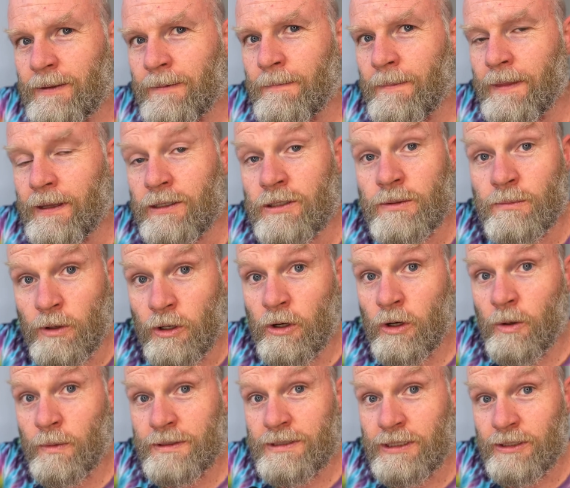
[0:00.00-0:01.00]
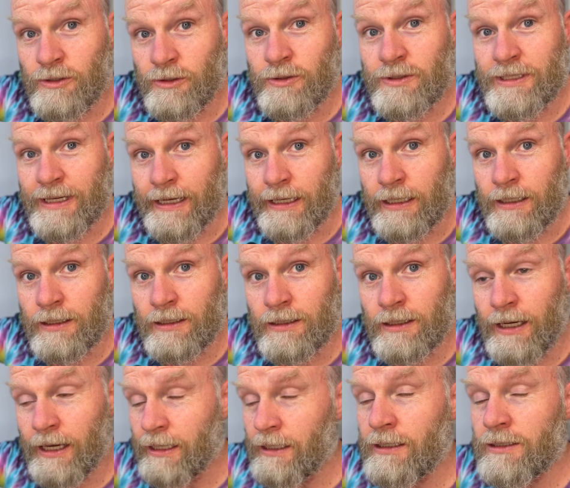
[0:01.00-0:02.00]
that tomorrow is a new day
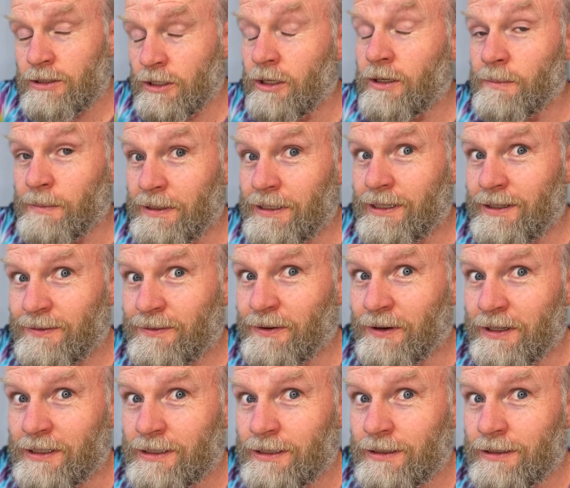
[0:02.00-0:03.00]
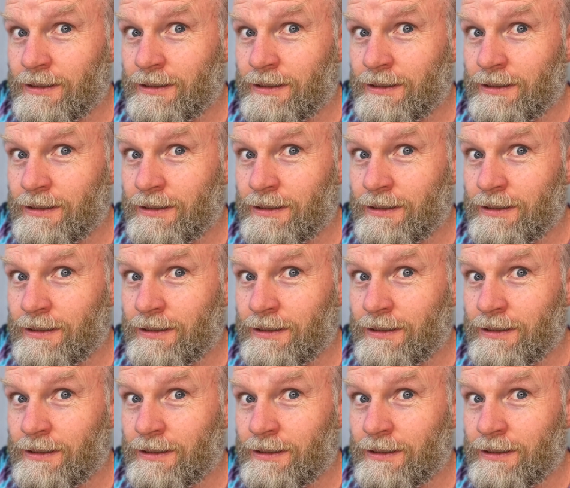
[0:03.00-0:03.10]
and it's going to be different.